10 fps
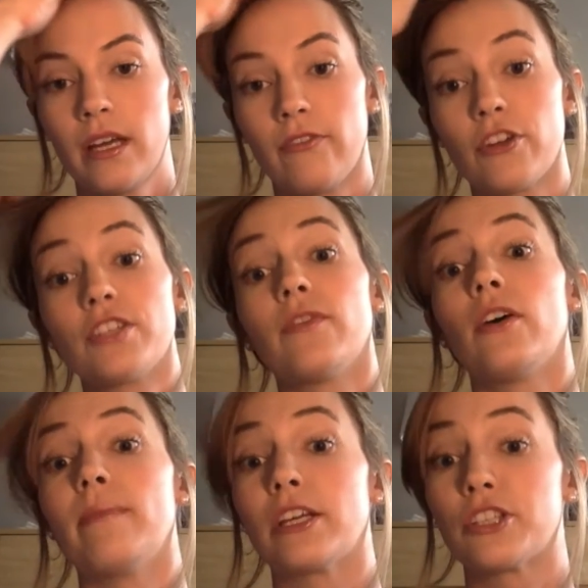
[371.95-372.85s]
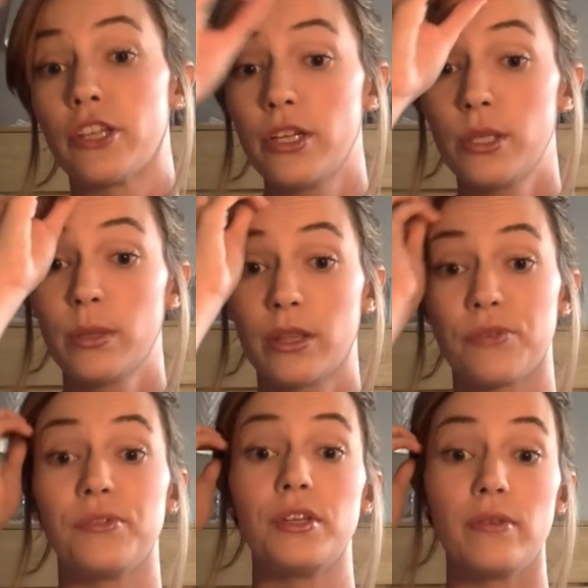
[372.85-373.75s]
first of all, make sure you do it
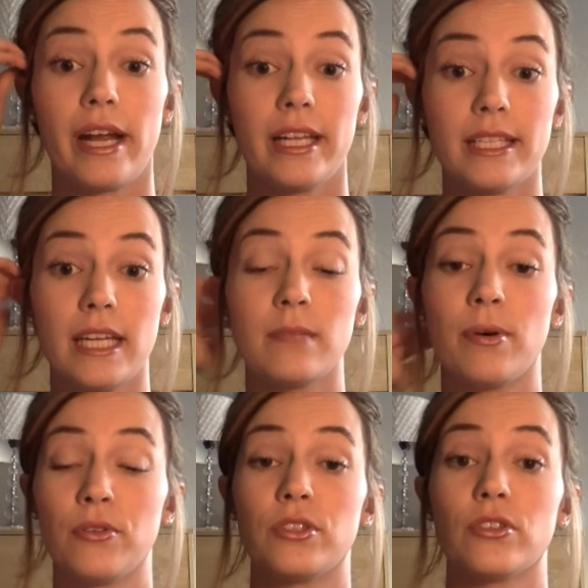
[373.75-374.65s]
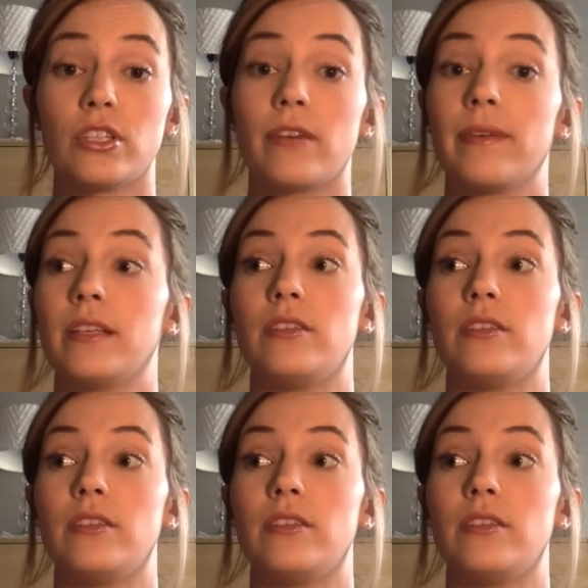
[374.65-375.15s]
through the United States Postal Service.